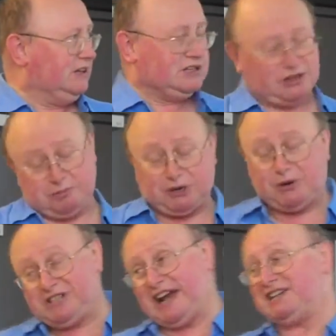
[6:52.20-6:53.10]
So the
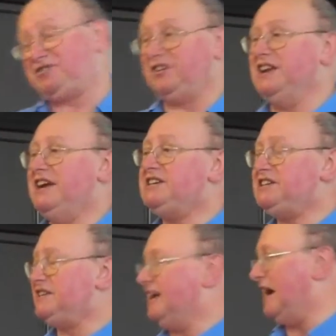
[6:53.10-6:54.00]
project's
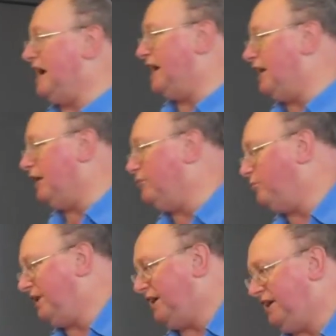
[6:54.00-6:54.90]
finished.
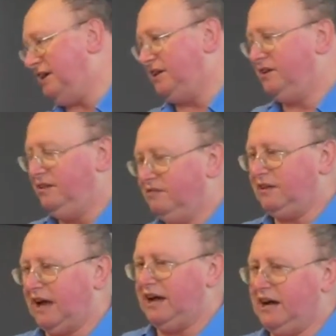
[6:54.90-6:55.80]
We
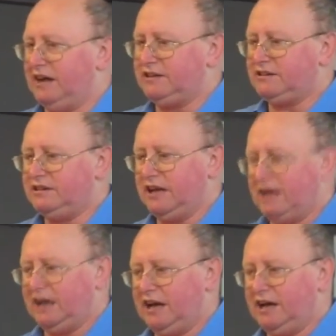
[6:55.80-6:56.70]
had
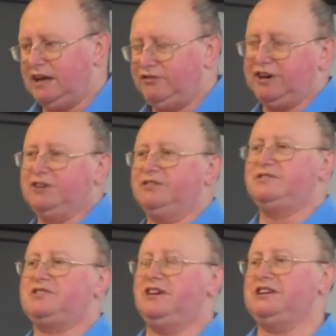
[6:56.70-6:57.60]
a very
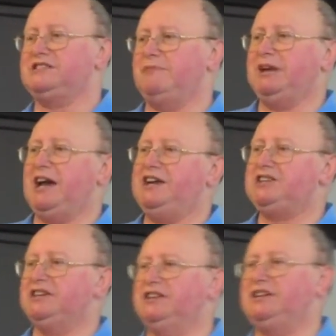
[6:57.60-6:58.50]
good sort of
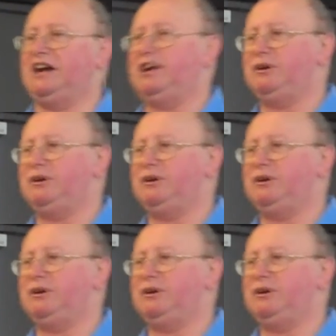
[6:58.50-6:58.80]
dissemination day.